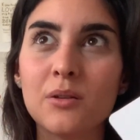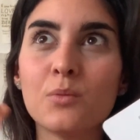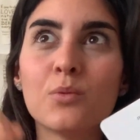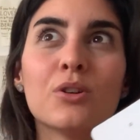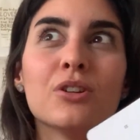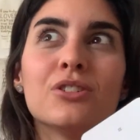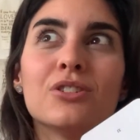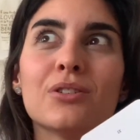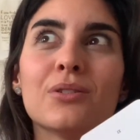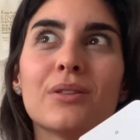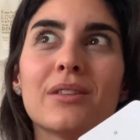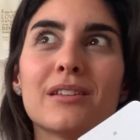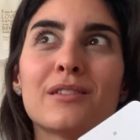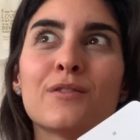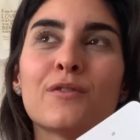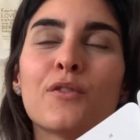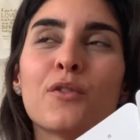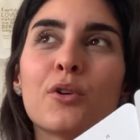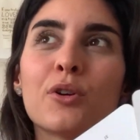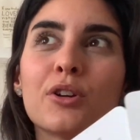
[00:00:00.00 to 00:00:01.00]
would do this
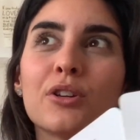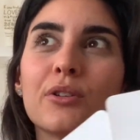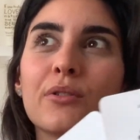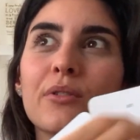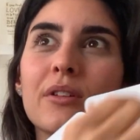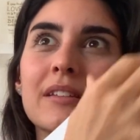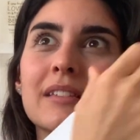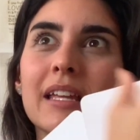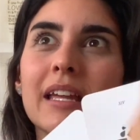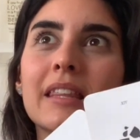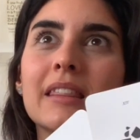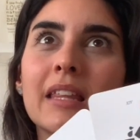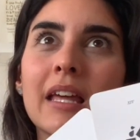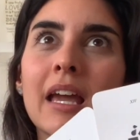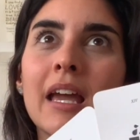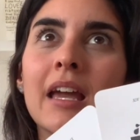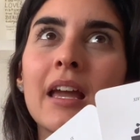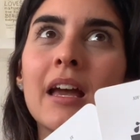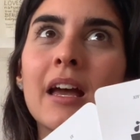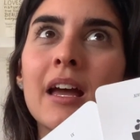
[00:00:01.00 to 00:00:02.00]
for you, it's like
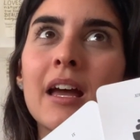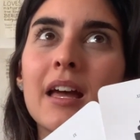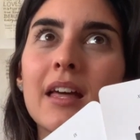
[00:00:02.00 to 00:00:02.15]
they